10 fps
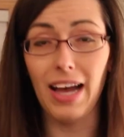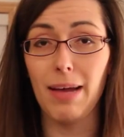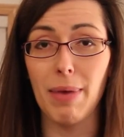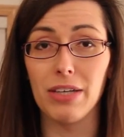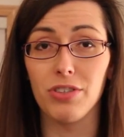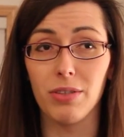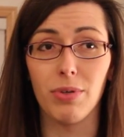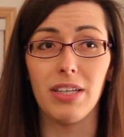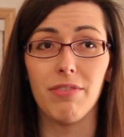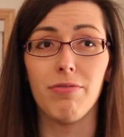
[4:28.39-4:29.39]
I'm actually
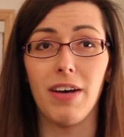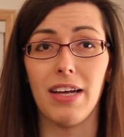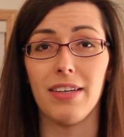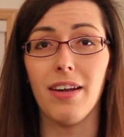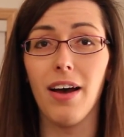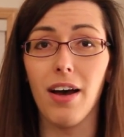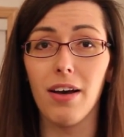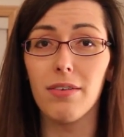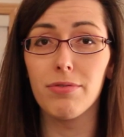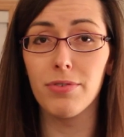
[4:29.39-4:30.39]
really fond
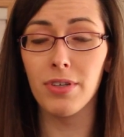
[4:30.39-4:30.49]
of.